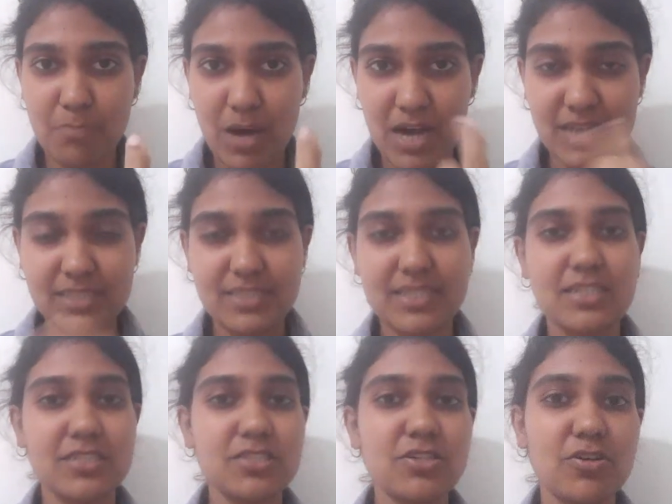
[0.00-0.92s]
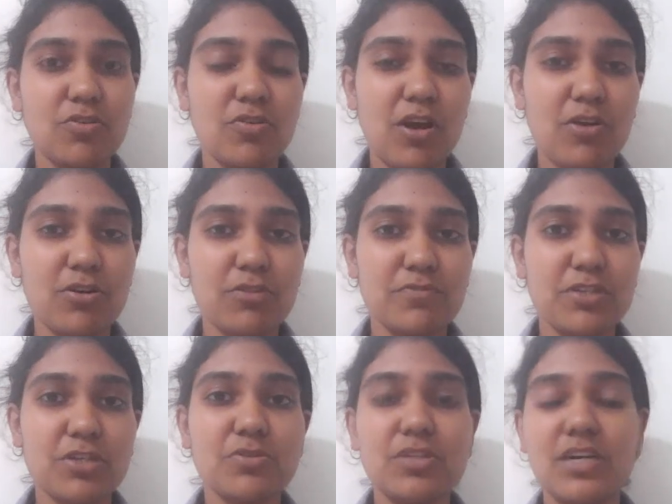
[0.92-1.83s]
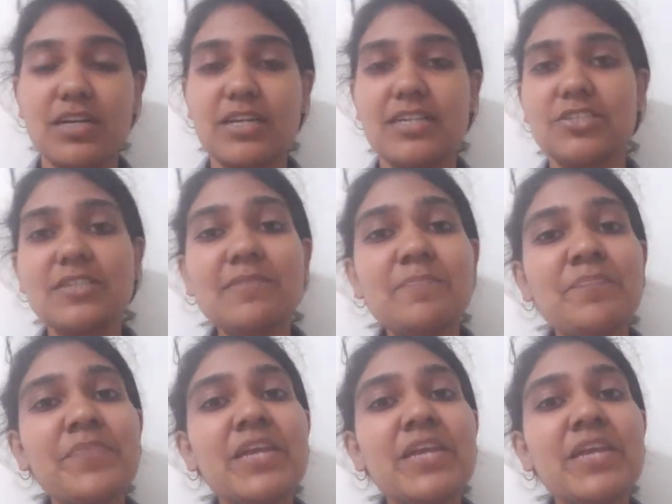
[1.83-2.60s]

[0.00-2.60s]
mass that is grown out of the guda region.